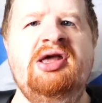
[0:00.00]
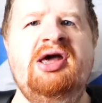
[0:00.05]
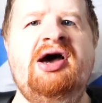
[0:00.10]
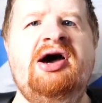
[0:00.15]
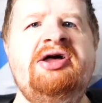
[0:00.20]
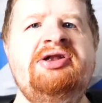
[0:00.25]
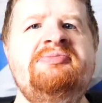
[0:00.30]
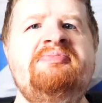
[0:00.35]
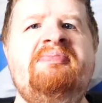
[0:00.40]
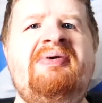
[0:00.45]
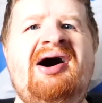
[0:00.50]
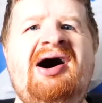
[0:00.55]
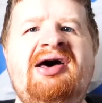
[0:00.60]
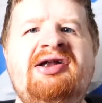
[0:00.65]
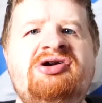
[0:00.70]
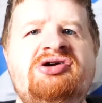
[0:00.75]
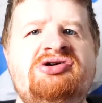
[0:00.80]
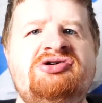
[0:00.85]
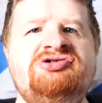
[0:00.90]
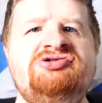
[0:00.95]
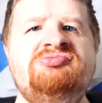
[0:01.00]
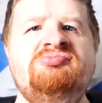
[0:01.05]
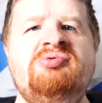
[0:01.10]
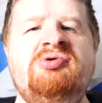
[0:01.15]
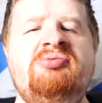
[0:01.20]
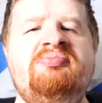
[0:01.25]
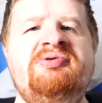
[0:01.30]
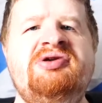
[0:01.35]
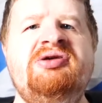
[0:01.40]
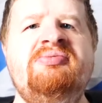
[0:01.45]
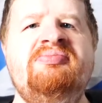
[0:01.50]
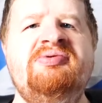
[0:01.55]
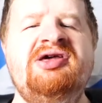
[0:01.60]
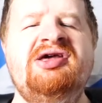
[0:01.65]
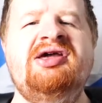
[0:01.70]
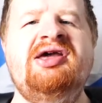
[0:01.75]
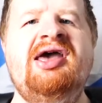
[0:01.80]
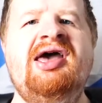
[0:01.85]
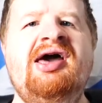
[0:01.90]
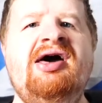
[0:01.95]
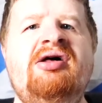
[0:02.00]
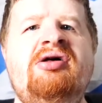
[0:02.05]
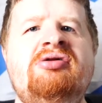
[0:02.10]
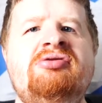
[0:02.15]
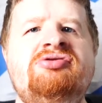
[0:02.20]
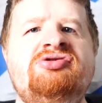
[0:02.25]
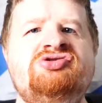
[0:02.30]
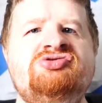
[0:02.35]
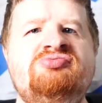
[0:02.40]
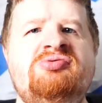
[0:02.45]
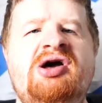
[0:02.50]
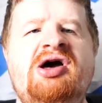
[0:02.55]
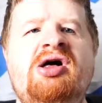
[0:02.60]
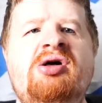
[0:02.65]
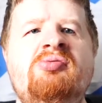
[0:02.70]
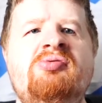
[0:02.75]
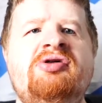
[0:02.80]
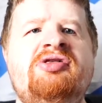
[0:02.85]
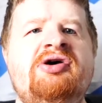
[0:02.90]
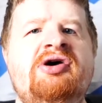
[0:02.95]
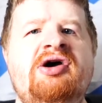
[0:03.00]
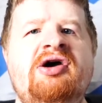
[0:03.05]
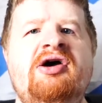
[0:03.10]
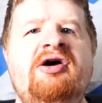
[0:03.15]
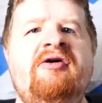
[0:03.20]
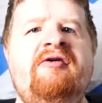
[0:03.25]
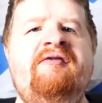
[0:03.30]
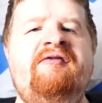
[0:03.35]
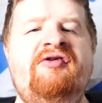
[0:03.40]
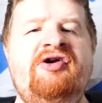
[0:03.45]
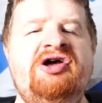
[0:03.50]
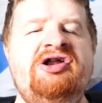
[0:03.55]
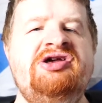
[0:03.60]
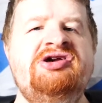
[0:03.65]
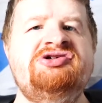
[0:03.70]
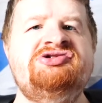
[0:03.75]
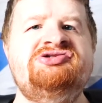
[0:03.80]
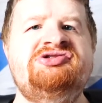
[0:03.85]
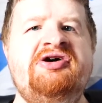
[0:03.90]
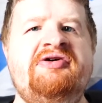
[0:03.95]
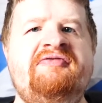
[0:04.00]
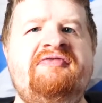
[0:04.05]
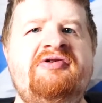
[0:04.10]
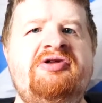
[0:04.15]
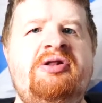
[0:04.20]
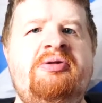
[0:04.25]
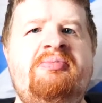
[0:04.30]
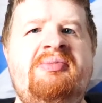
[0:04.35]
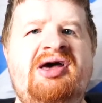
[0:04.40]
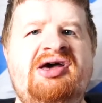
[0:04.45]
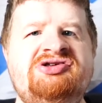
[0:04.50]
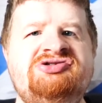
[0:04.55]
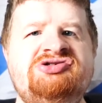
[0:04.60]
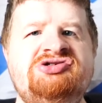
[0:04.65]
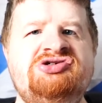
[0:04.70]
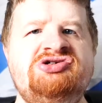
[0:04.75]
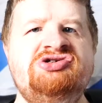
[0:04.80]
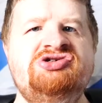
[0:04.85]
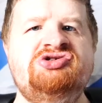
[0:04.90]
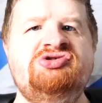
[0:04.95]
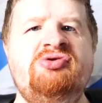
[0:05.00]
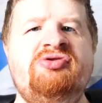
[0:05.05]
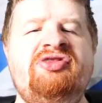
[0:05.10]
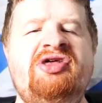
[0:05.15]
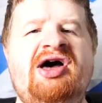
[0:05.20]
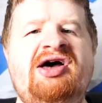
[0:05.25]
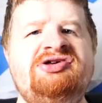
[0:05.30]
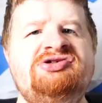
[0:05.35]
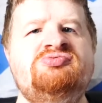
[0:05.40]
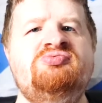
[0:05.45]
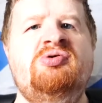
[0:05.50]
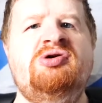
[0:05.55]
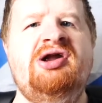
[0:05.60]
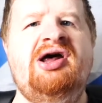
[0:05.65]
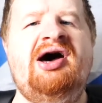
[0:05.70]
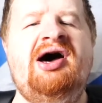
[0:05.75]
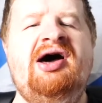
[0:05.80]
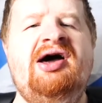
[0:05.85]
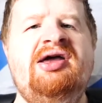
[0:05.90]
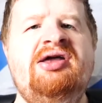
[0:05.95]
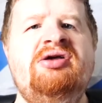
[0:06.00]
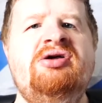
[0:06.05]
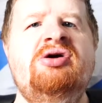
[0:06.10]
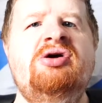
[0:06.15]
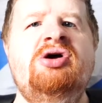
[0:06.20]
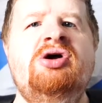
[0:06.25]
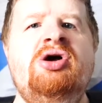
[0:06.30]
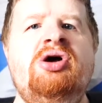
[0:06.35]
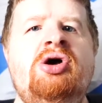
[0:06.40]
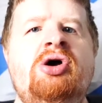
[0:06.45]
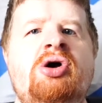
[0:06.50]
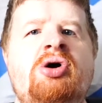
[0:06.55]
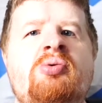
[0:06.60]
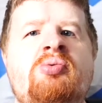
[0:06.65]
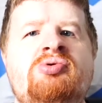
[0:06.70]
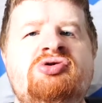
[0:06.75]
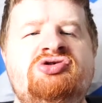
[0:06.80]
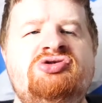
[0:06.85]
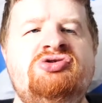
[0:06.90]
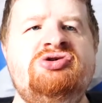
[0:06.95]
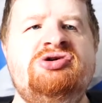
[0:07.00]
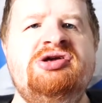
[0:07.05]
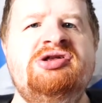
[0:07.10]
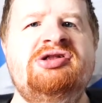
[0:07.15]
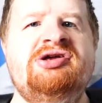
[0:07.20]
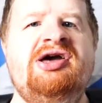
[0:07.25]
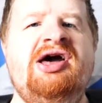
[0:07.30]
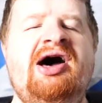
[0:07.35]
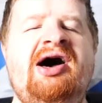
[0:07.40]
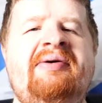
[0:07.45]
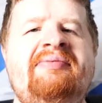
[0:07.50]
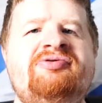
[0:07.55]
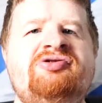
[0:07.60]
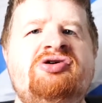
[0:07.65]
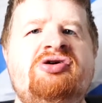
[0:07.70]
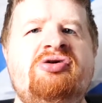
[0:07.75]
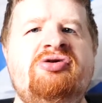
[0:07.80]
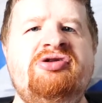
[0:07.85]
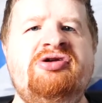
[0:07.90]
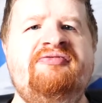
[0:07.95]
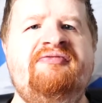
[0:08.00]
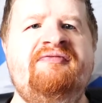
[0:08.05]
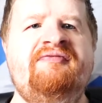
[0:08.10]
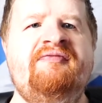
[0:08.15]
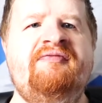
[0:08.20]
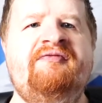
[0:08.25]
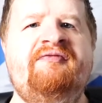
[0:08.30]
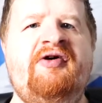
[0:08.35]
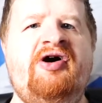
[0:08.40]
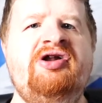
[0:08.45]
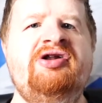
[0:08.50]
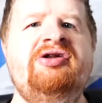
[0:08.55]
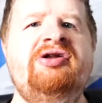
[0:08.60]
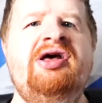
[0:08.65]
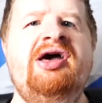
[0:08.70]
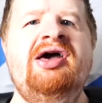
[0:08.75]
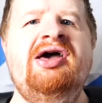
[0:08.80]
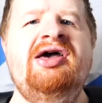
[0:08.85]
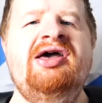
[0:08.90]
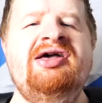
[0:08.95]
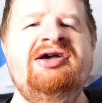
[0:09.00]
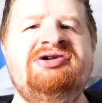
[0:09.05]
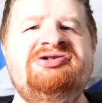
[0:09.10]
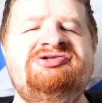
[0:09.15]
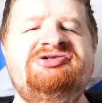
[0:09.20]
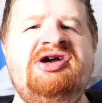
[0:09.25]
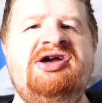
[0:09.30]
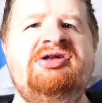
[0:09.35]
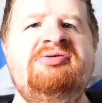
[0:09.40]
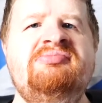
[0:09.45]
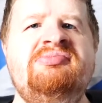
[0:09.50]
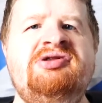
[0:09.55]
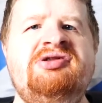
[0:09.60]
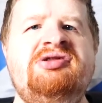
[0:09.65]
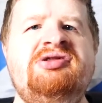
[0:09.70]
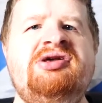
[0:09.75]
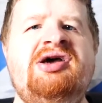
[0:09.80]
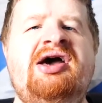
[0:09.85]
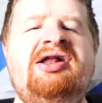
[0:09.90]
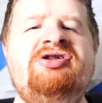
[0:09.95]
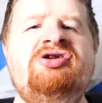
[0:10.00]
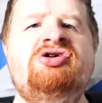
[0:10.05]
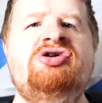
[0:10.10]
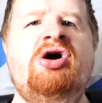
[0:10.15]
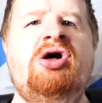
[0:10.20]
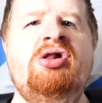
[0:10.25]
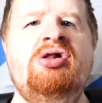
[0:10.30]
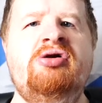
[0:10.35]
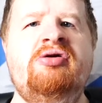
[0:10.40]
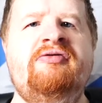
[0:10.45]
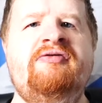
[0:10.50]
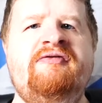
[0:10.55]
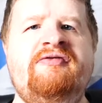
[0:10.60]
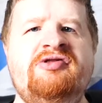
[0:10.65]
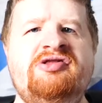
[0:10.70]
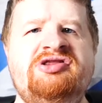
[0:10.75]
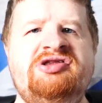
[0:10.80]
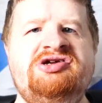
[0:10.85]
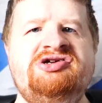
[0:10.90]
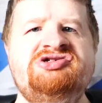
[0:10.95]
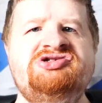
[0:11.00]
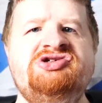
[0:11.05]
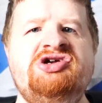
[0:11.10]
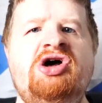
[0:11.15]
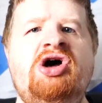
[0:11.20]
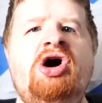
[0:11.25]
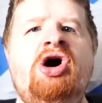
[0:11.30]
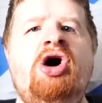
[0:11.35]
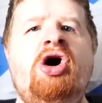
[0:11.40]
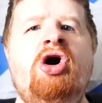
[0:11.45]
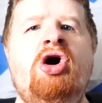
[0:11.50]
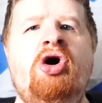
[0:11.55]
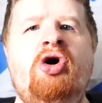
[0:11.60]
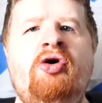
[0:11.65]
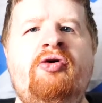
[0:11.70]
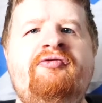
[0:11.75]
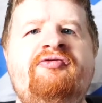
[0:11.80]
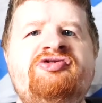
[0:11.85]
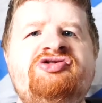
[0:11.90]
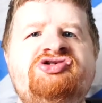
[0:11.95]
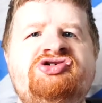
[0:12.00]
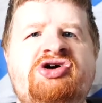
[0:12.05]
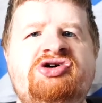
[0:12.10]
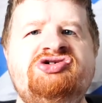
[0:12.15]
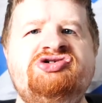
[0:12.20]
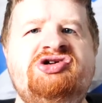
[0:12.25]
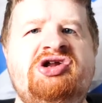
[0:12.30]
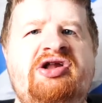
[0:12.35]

and banners will be being held as well with various different messages. So that's what I was looking to capture the fun, excitement, and colourfulness of such